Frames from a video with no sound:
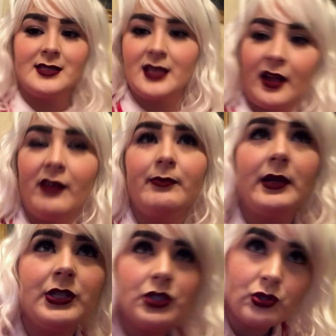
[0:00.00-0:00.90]
Take off
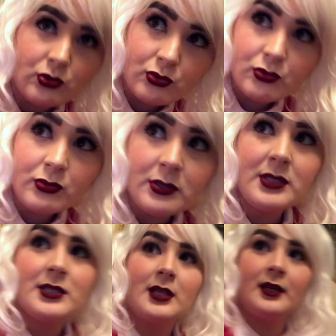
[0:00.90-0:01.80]
my shoes.
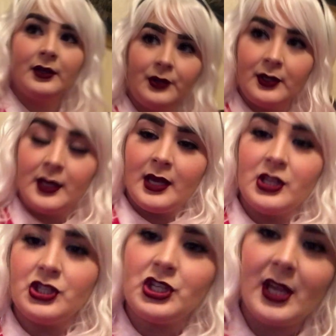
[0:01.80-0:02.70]

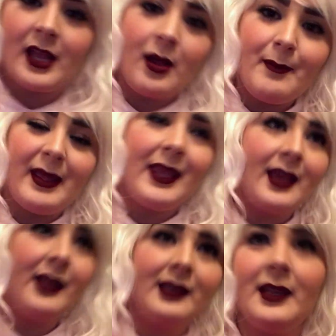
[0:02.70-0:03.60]
Check out my
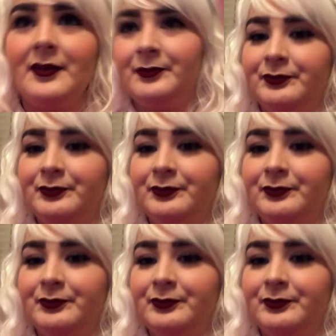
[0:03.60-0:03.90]
candy.